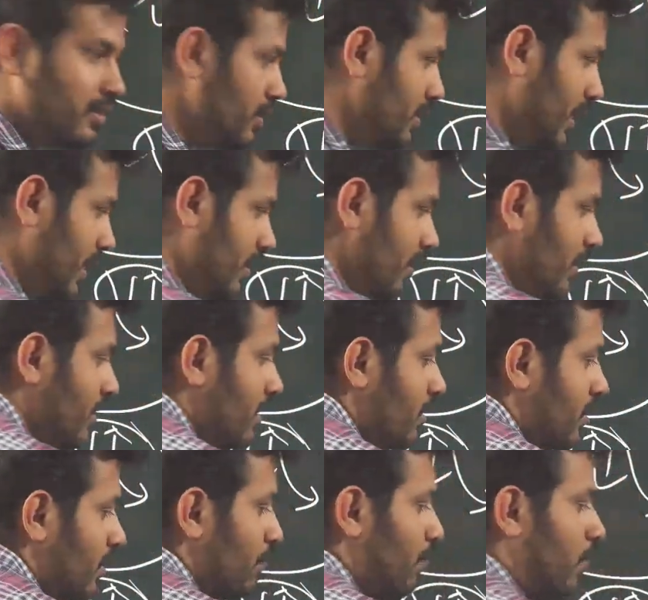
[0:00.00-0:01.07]
then
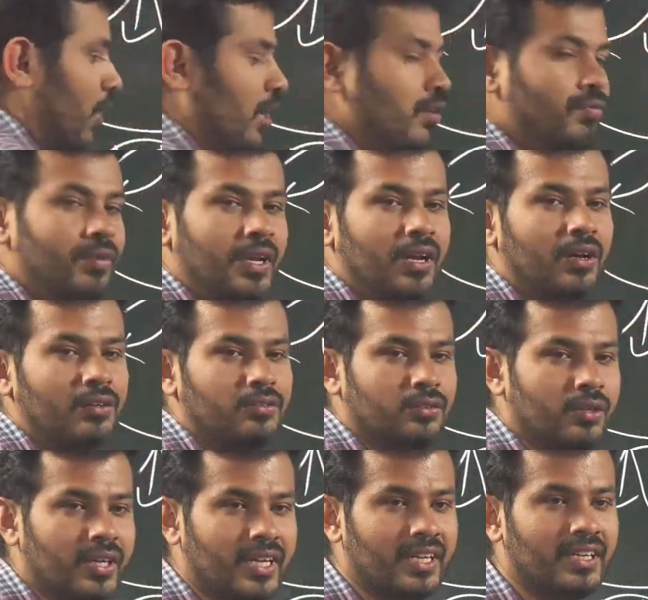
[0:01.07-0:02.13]
the volume will
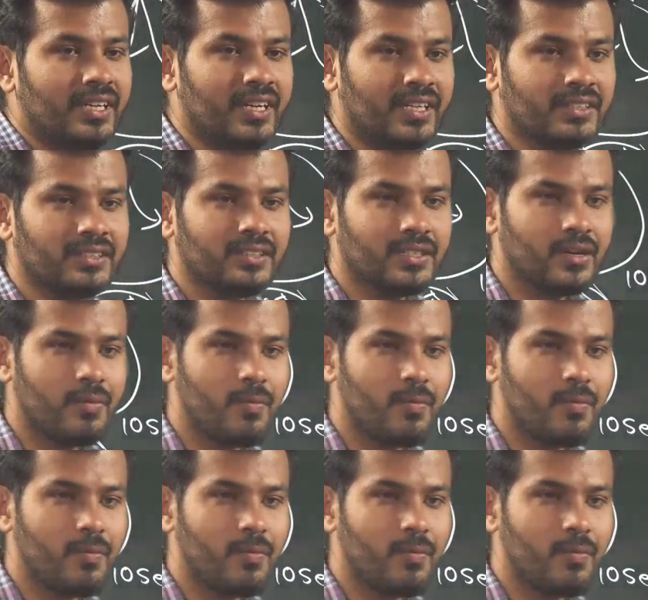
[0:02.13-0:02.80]
also increase.